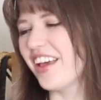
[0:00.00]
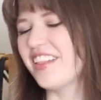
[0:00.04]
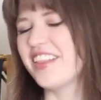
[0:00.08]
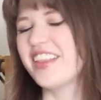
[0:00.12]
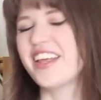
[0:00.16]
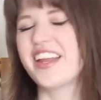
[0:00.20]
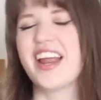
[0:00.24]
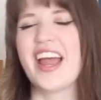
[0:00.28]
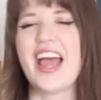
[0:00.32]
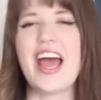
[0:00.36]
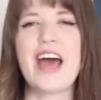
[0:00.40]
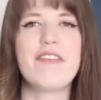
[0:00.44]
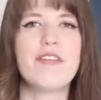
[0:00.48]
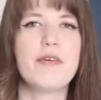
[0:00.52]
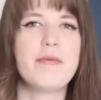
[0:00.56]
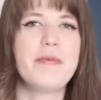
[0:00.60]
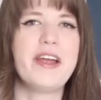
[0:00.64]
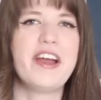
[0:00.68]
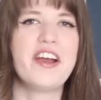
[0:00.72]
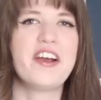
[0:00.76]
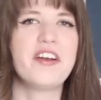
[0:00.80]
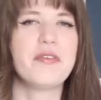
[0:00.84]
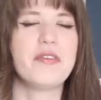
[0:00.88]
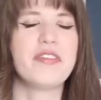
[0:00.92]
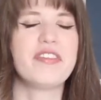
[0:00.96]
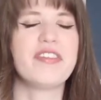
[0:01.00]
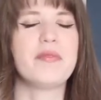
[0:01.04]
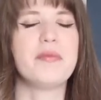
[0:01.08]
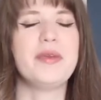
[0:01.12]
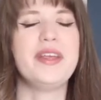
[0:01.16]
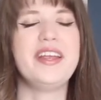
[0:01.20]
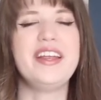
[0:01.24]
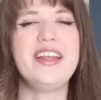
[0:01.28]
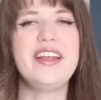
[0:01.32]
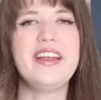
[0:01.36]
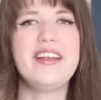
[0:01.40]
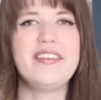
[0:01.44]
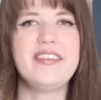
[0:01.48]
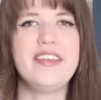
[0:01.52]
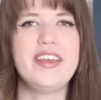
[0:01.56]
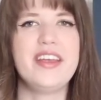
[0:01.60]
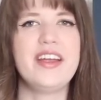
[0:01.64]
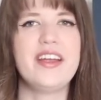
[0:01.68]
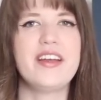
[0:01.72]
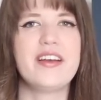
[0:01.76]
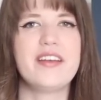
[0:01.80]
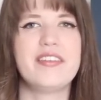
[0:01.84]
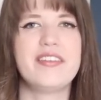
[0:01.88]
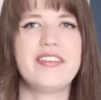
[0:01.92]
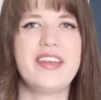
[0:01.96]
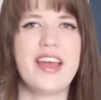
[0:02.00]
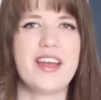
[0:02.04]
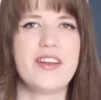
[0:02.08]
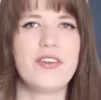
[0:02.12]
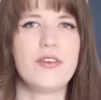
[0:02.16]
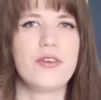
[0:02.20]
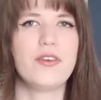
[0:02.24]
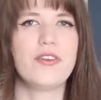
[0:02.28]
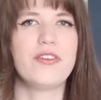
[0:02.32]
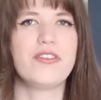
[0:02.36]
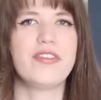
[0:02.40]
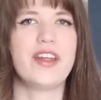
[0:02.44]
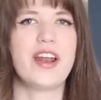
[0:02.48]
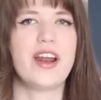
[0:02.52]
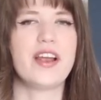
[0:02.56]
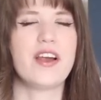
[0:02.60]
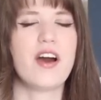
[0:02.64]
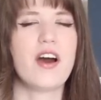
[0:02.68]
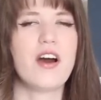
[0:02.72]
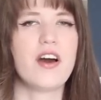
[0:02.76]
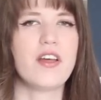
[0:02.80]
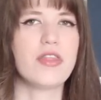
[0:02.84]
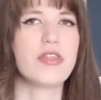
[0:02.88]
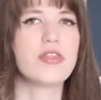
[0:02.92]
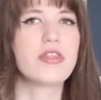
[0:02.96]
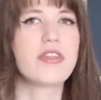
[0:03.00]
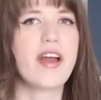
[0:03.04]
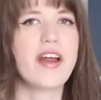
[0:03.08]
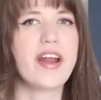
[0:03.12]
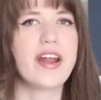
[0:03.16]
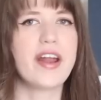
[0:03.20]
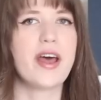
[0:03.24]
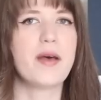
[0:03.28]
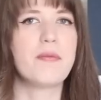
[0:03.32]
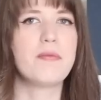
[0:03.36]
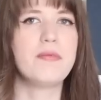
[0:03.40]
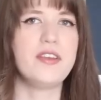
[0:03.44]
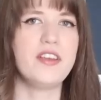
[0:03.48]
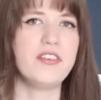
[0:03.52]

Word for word: And then I have it paired with some easy sandals that I got on ThredUp.